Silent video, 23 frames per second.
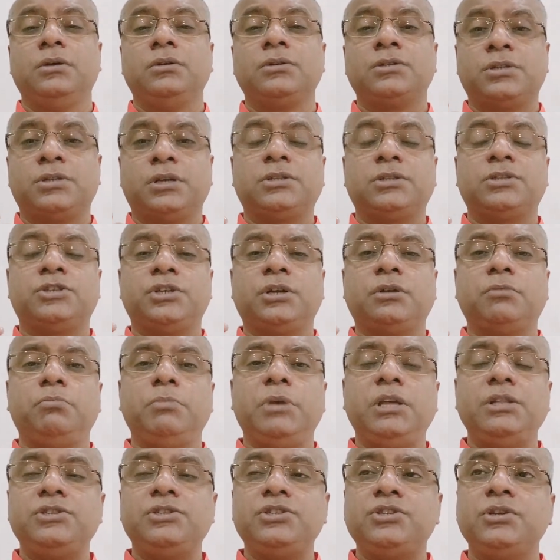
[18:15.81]
Satsang
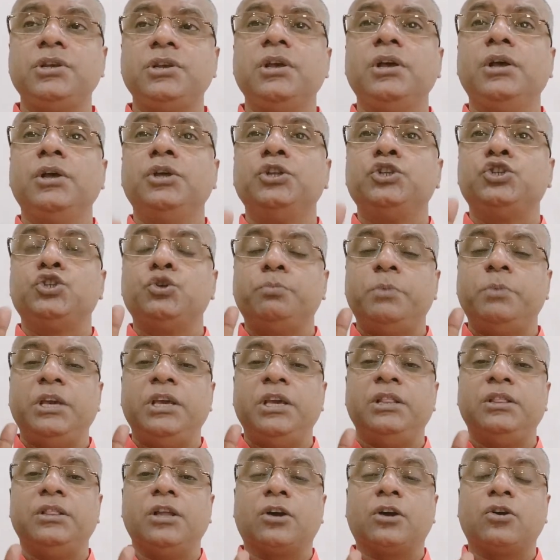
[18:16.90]
means to be
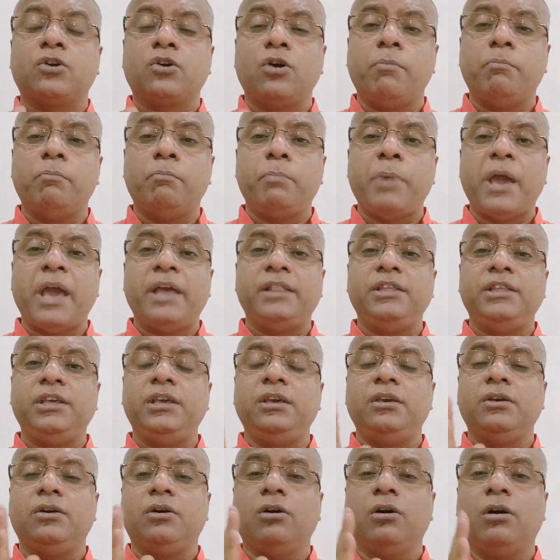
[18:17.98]
in the
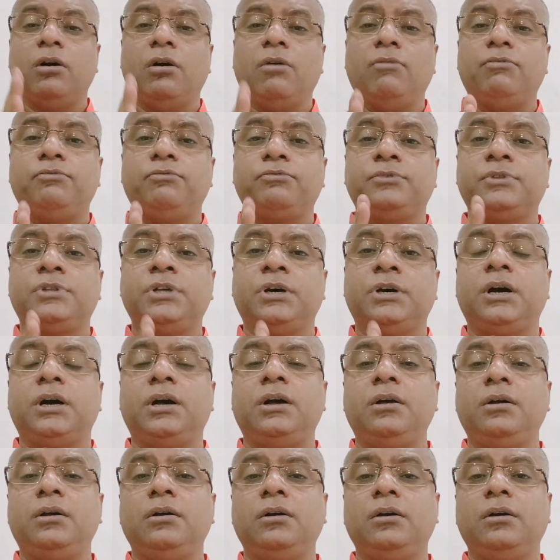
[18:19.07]
company of
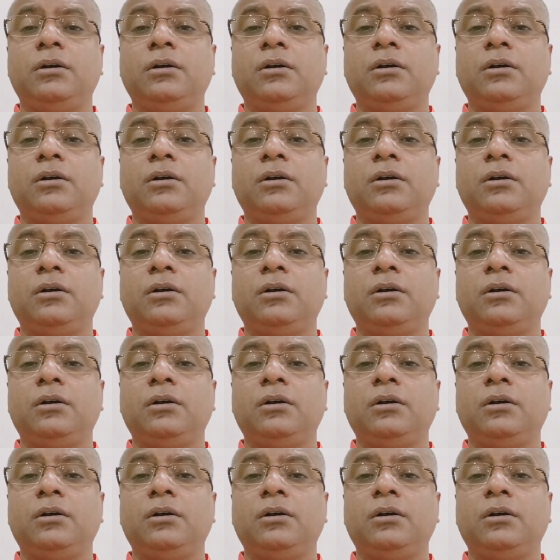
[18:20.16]
the